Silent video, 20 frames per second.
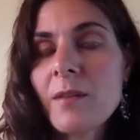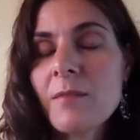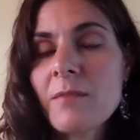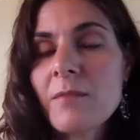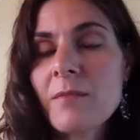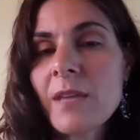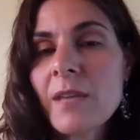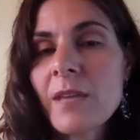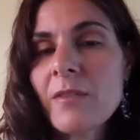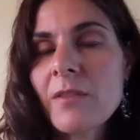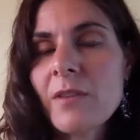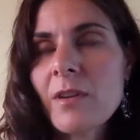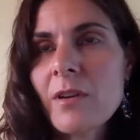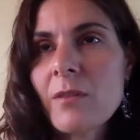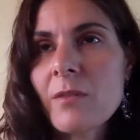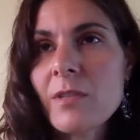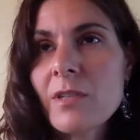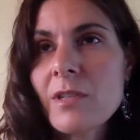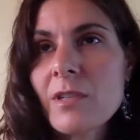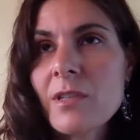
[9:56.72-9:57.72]
get
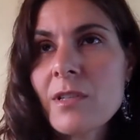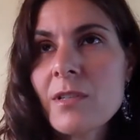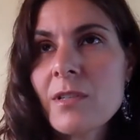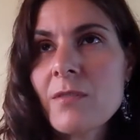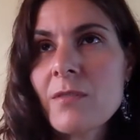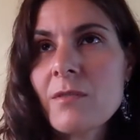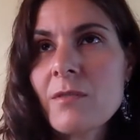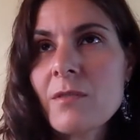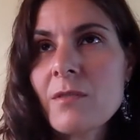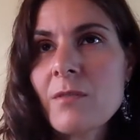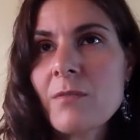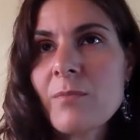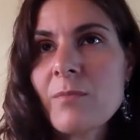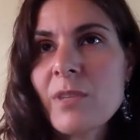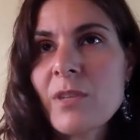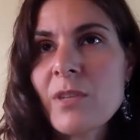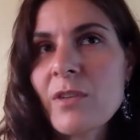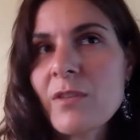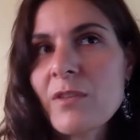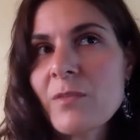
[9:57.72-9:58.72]
there, which is
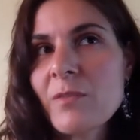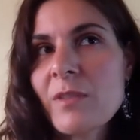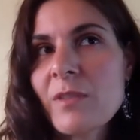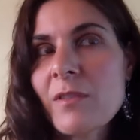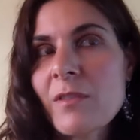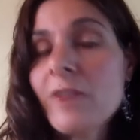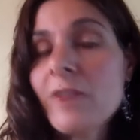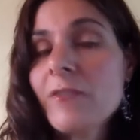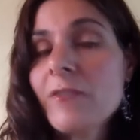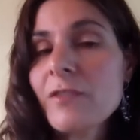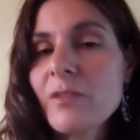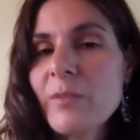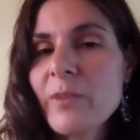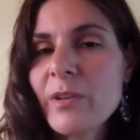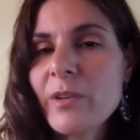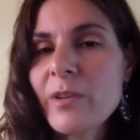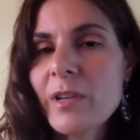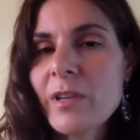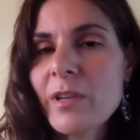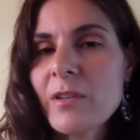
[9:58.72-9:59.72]
but you have to be thoughtful
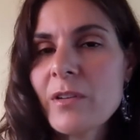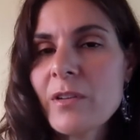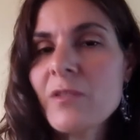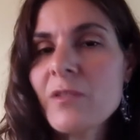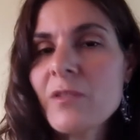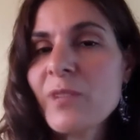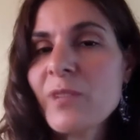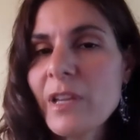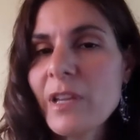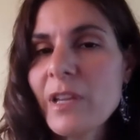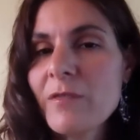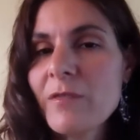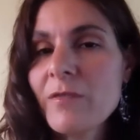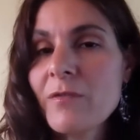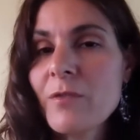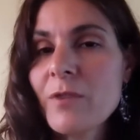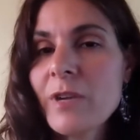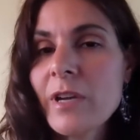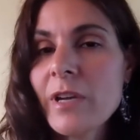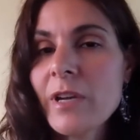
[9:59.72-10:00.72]
about it. You have to plan
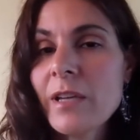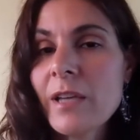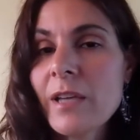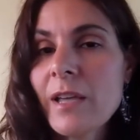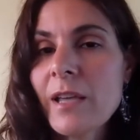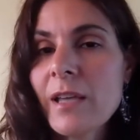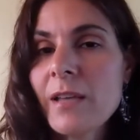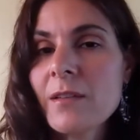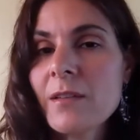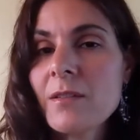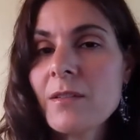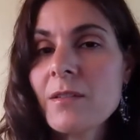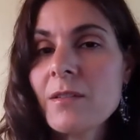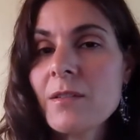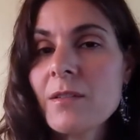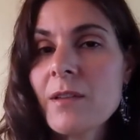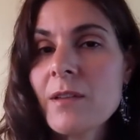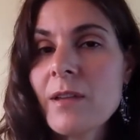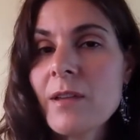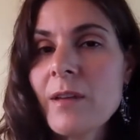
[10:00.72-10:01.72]
for it,
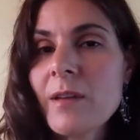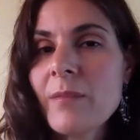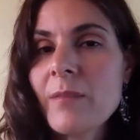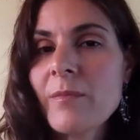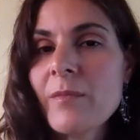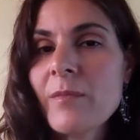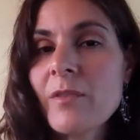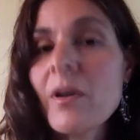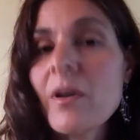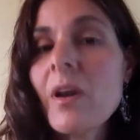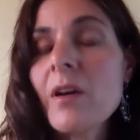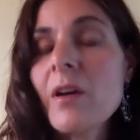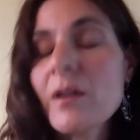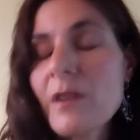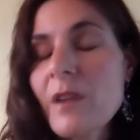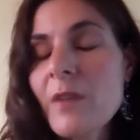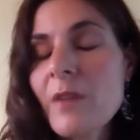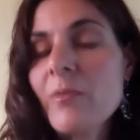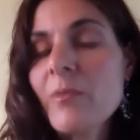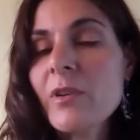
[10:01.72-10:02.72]
and there are
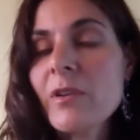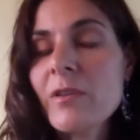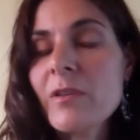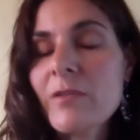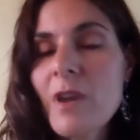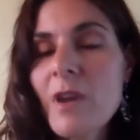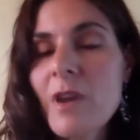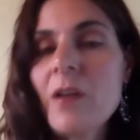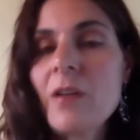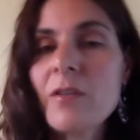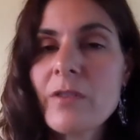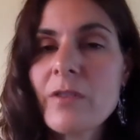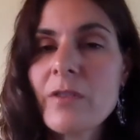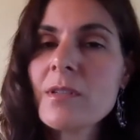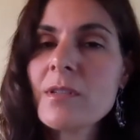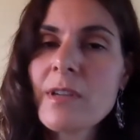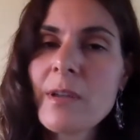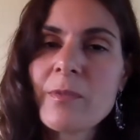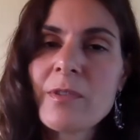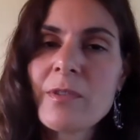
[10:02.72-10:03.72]
a number of
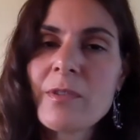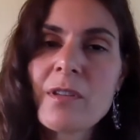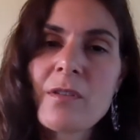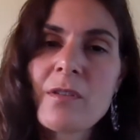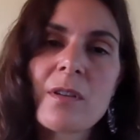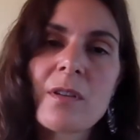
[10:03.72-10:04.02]
concrete steps that you